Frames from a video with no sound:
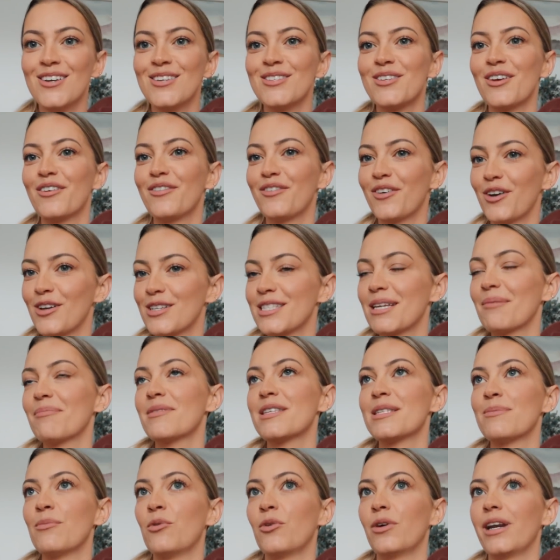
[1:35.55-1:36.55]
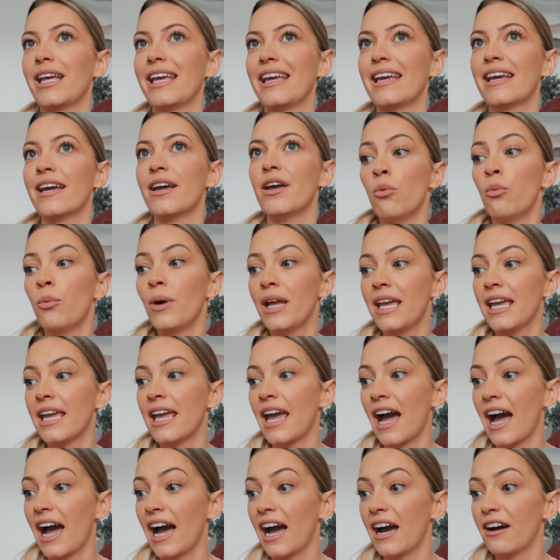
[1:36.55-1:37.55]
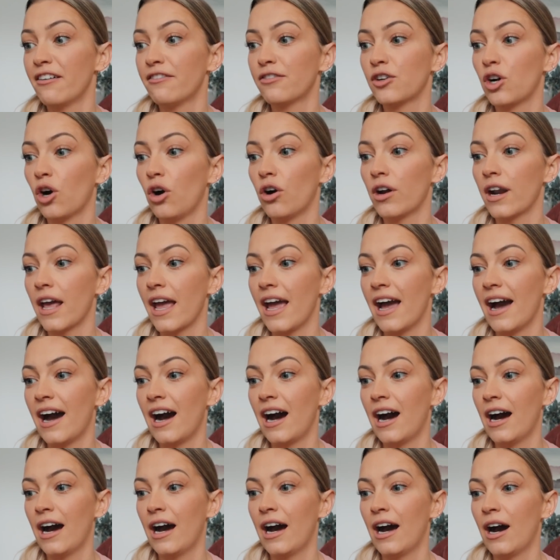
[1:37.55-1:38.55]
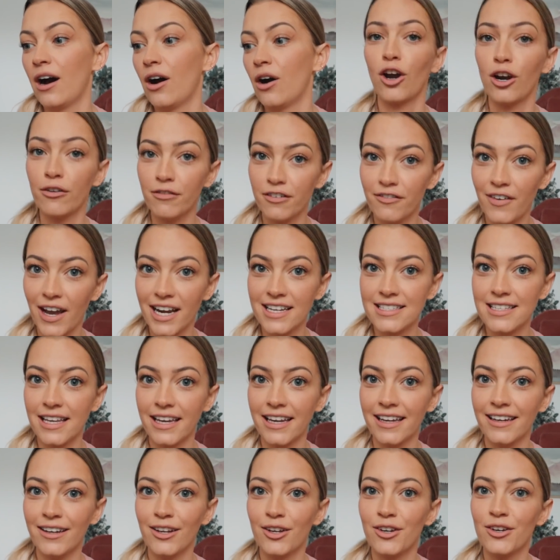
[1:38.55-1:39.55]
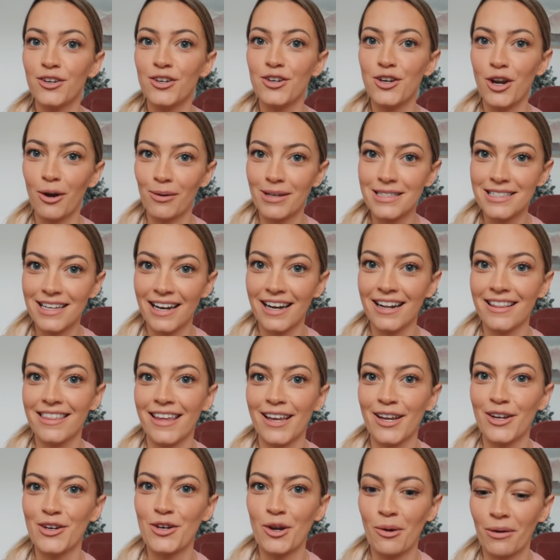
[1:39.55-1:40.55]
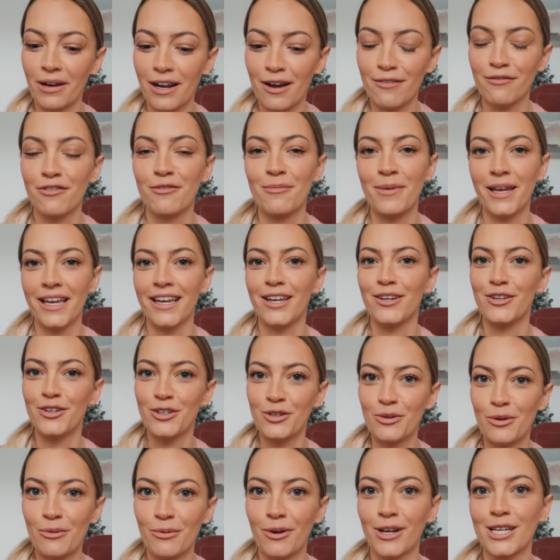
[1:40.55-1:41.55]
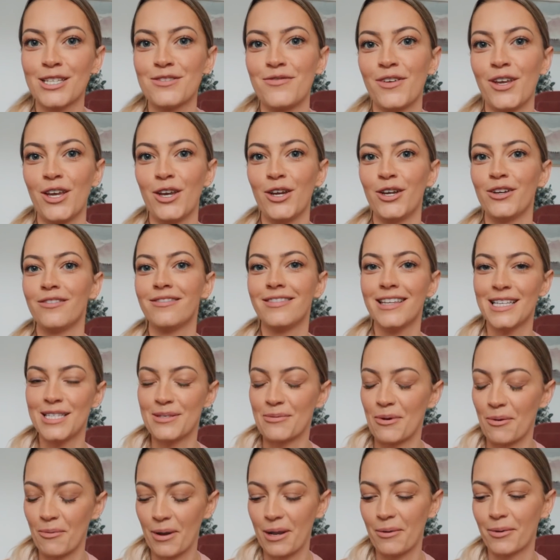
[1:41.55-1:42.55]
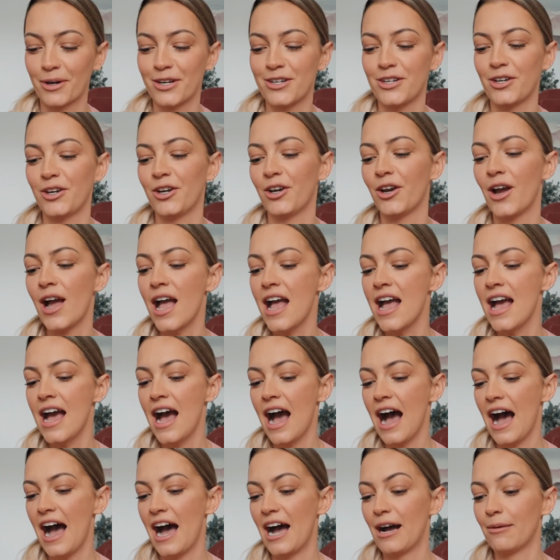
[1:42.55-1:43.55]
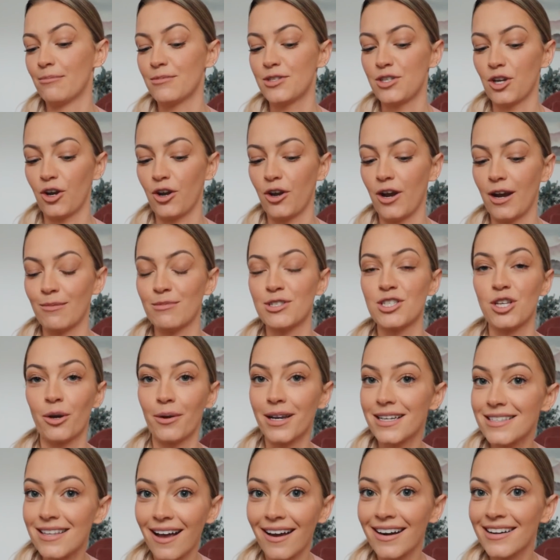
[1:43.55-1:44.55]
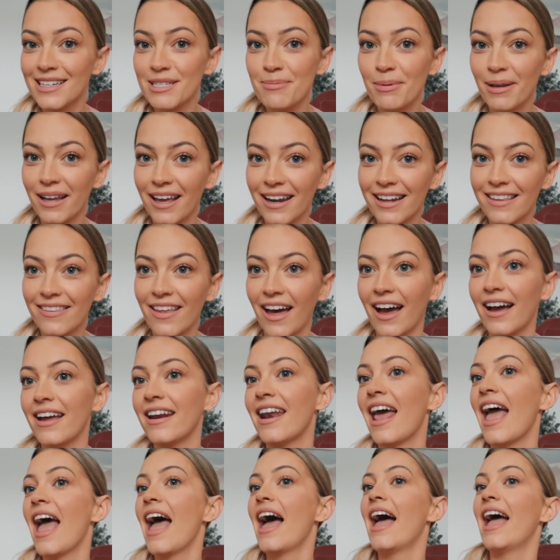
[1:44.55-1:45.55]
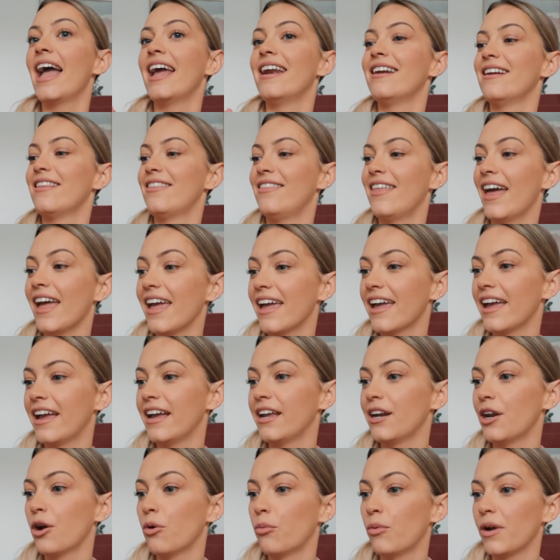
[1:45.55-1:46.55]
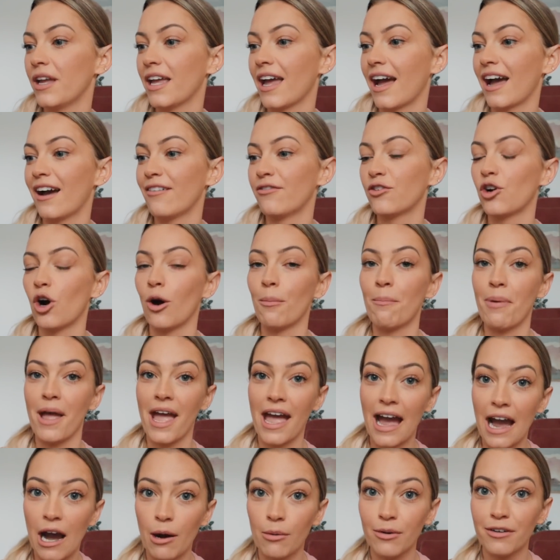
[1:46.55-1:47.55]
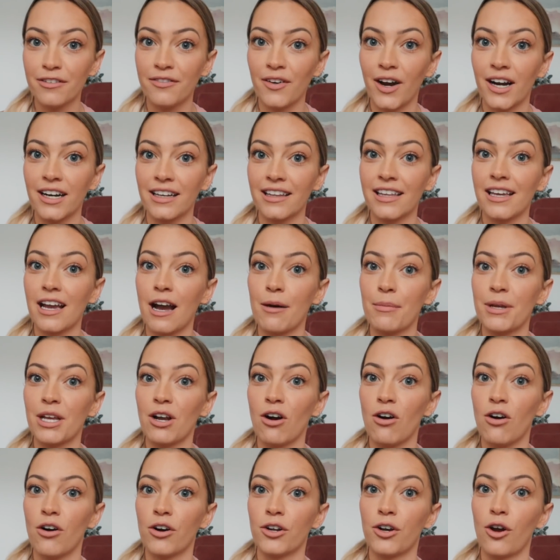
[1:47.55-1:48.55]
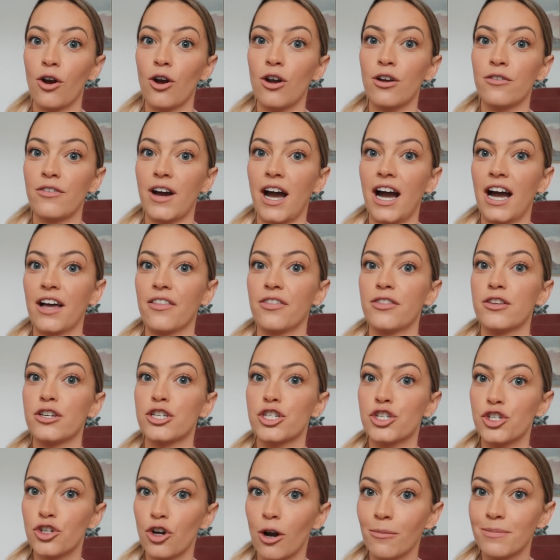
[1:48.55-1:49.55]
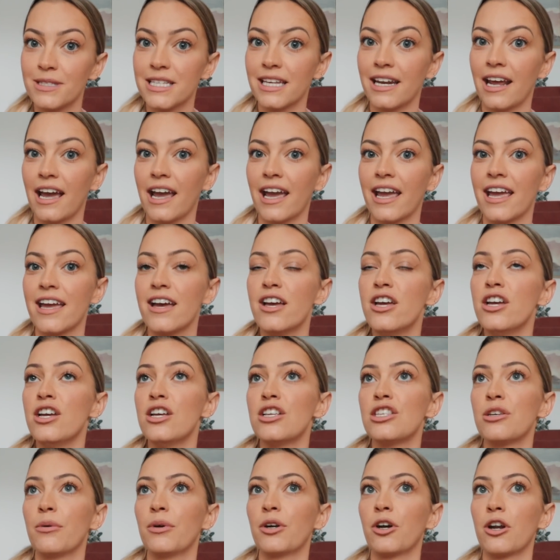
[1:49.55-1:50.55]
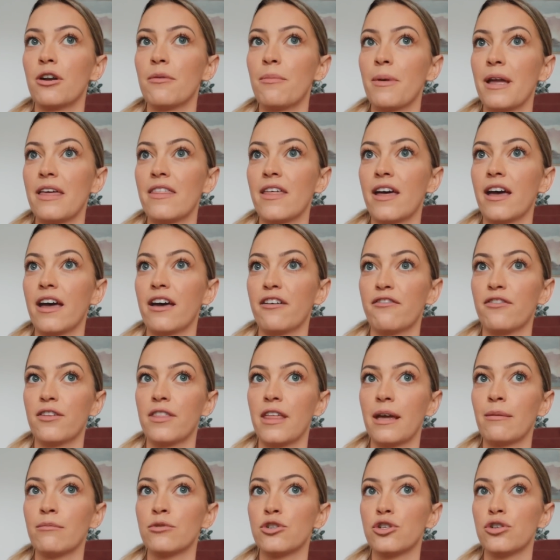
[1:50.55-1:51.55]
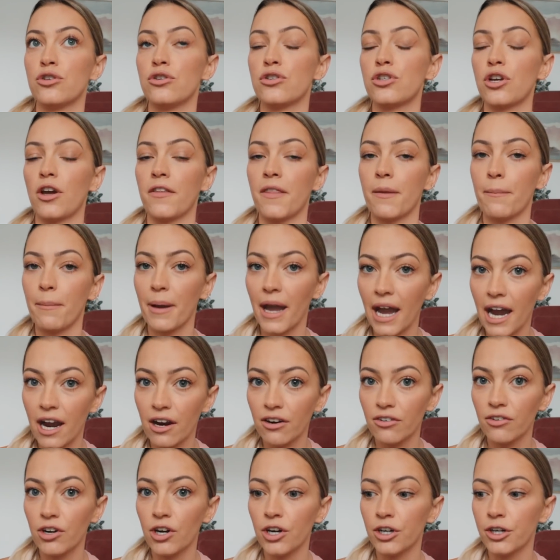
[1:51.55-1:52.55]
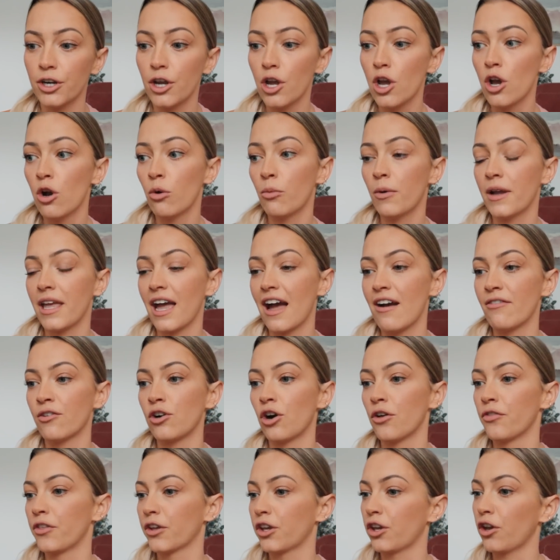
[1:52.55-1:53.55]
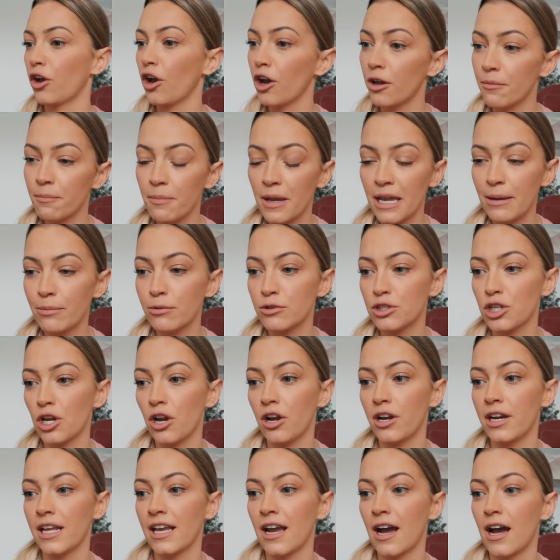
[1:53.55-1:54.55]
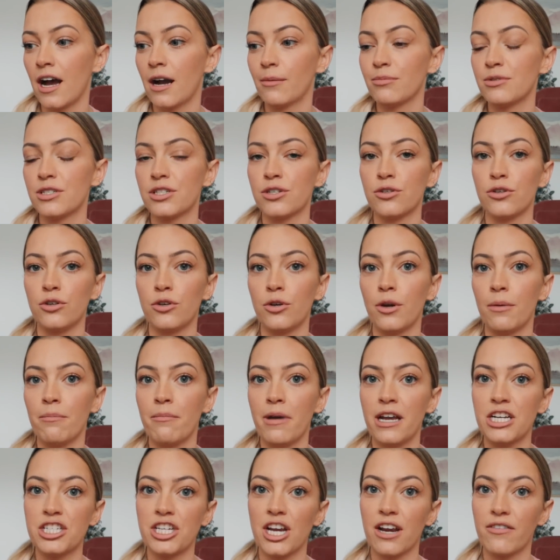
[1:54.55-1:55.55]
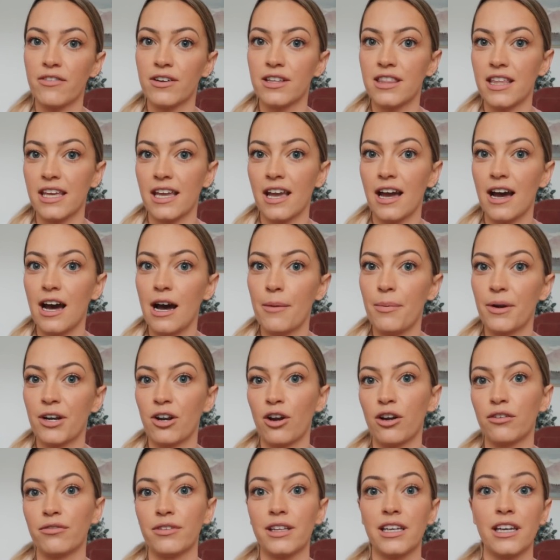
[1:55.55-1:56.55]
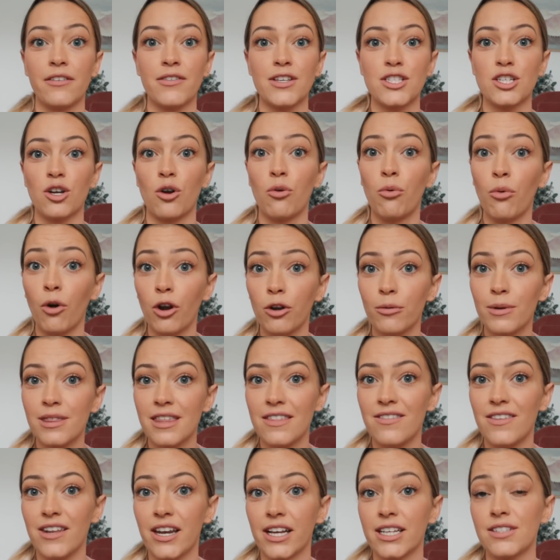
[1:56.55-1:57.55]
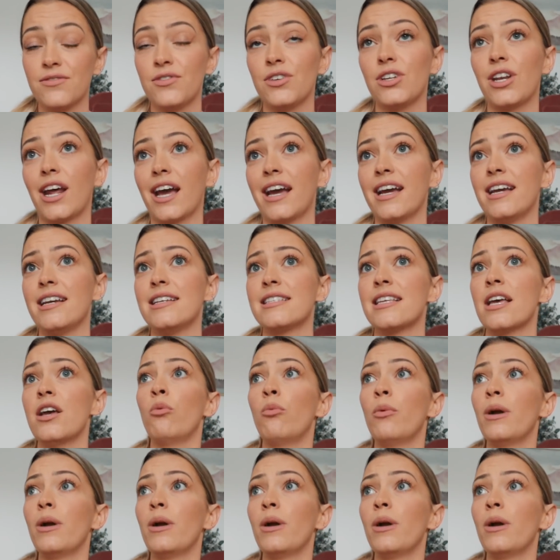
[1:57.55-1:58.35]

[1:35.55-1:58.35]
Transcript: So first up this morning, we have got our COVID vaccine. No one say anything, no one come for me. You do what works for you. This is what we wanna do. Um, so I'm so excited to be getting that. And then we have got power finally coming on over at the shop today. So we're gonna be there for them to turn the power on. We have got the curtain people turning up to measure everything up and hopefully give us a quote within the next few days.